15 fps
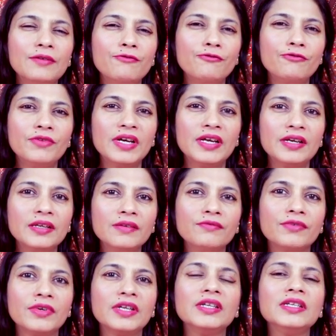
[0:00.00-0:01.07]
very,
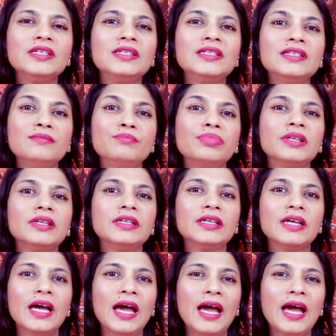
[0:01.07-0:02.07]
very deeply.